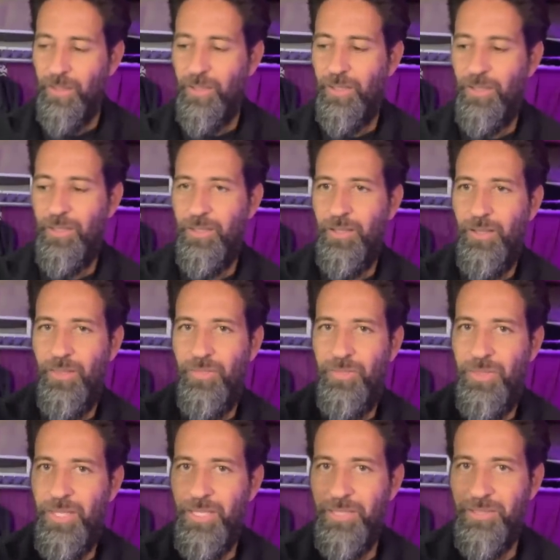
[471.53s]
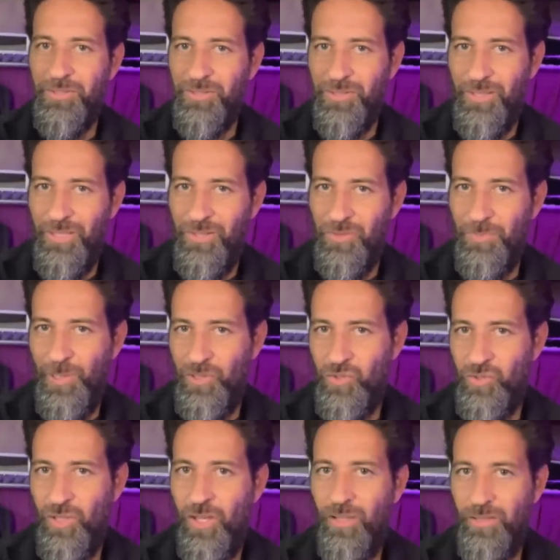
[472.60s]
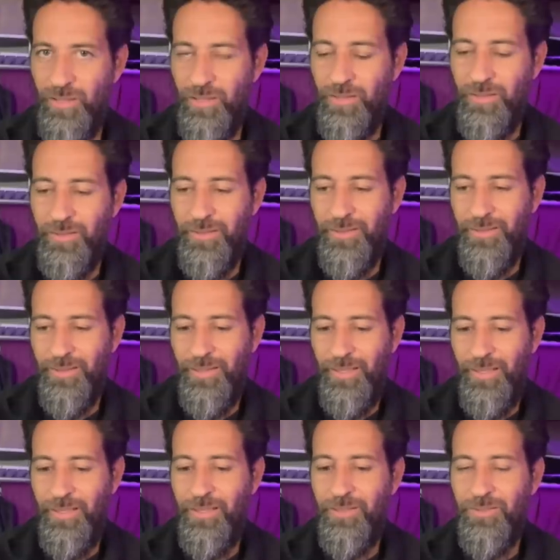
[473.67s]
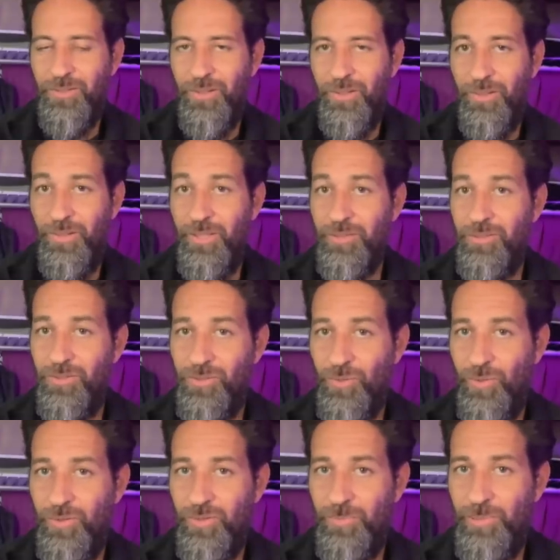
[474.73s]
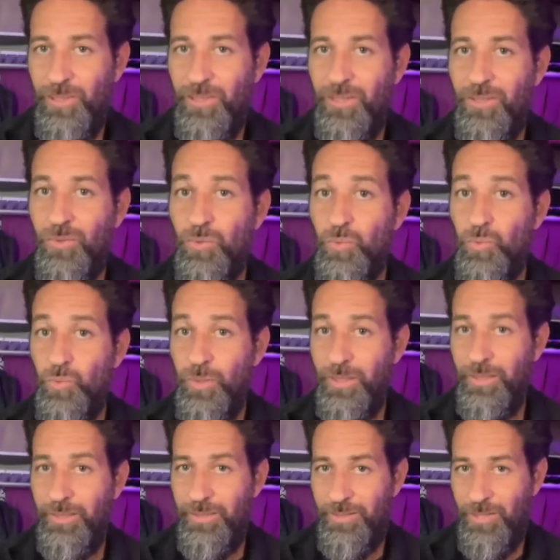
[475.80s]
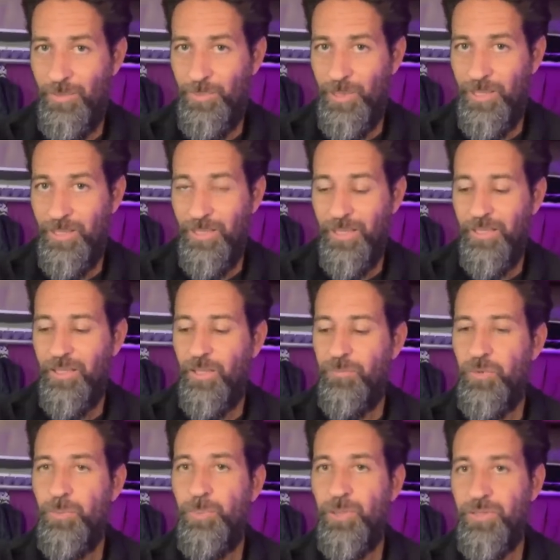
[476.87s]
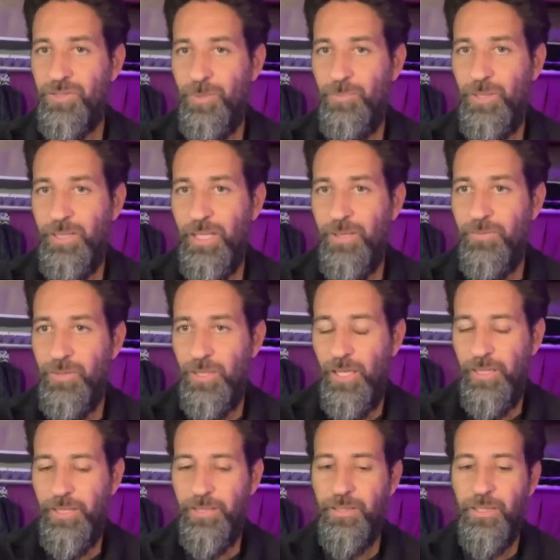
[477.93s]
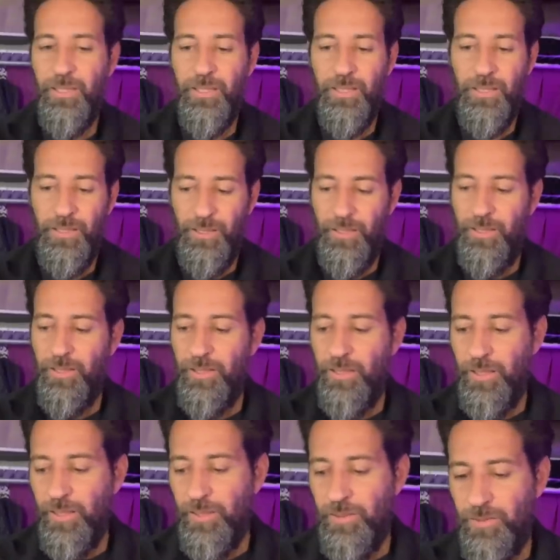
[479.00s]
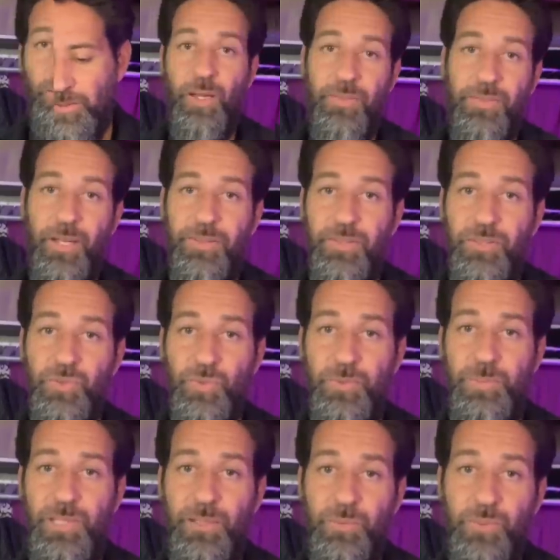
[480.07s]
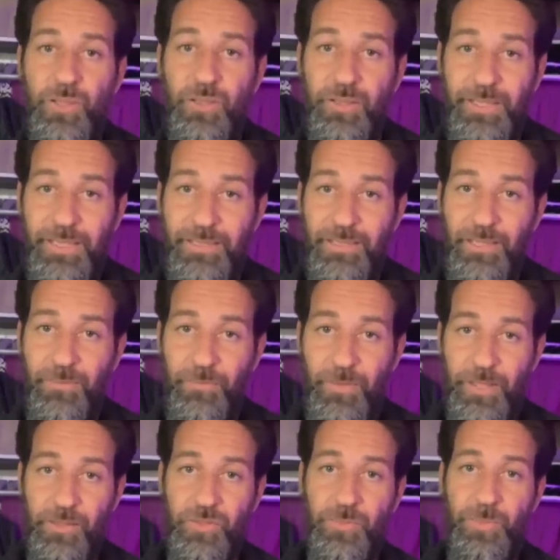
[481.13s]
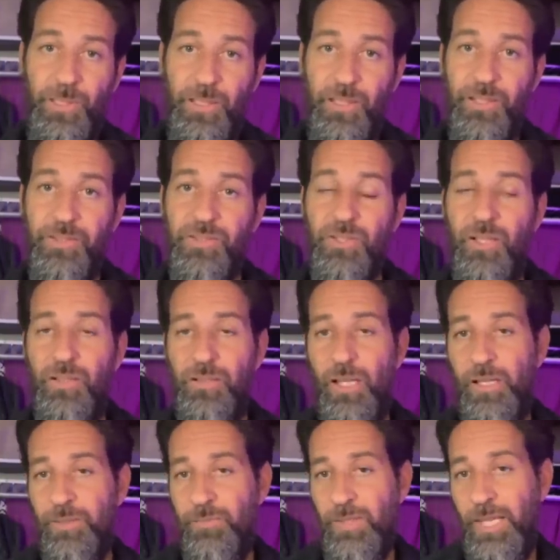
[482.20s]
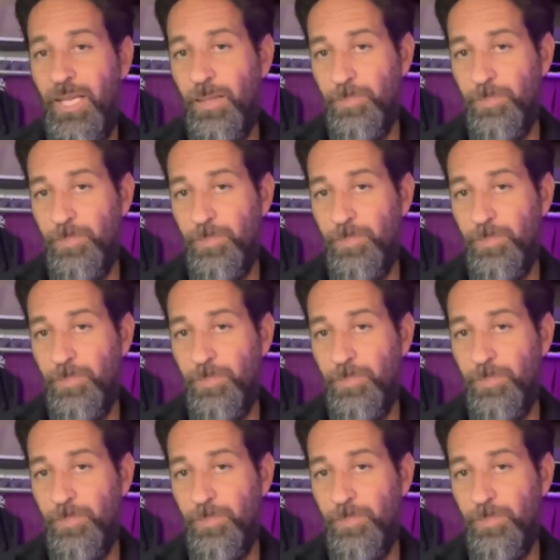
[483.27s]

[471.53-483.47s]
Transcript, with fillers: uh, this is much taller. And this is going to be really tippy if you put something heavy on it. Now, I thought this would be a real easy fix because a lot of camp